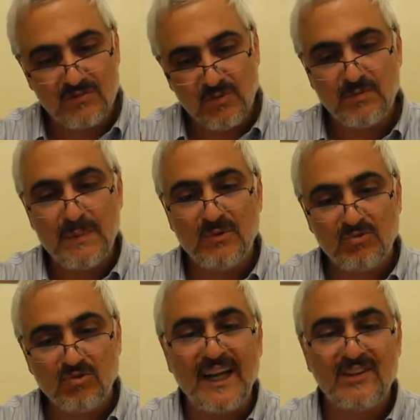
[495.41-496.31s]
most people
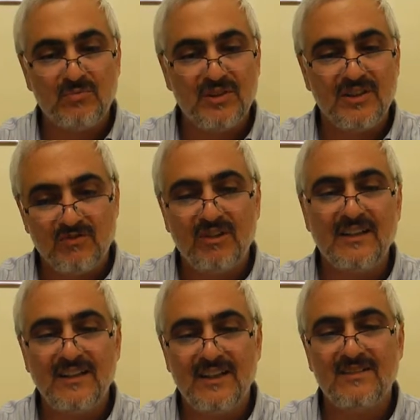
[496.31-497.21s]
write with their
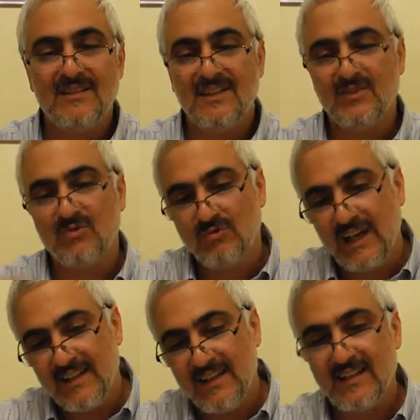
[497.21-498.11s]
right hand, and the
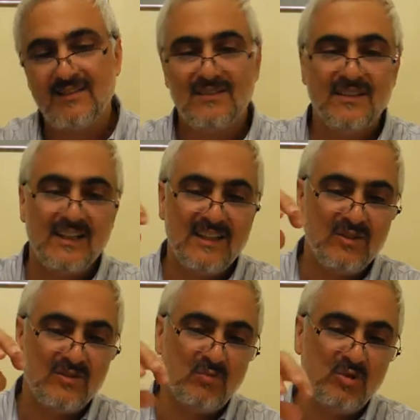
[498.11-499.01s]
right hand
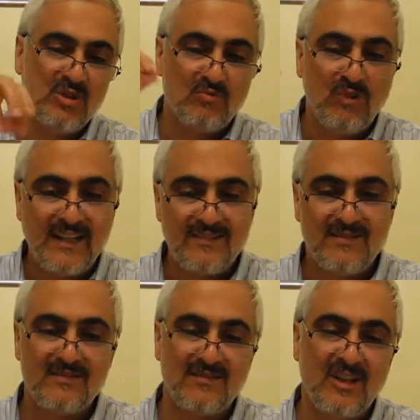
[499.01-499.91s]
and the word
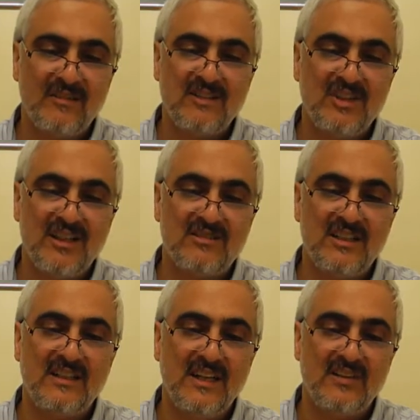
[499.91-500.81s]
write,
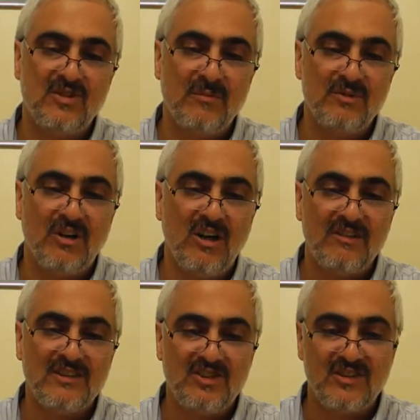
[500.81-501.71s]
R-I-G-H-T, and
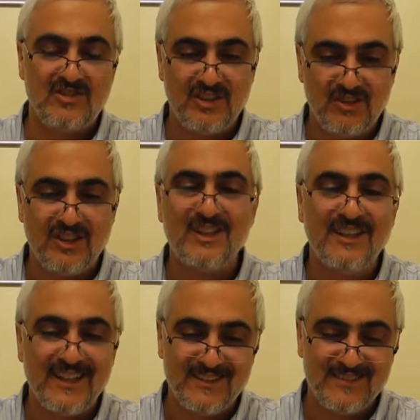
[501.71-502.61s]
W-R-I-G-H-T are
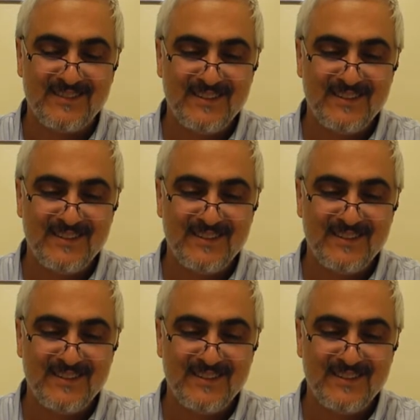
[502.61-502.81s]
connected.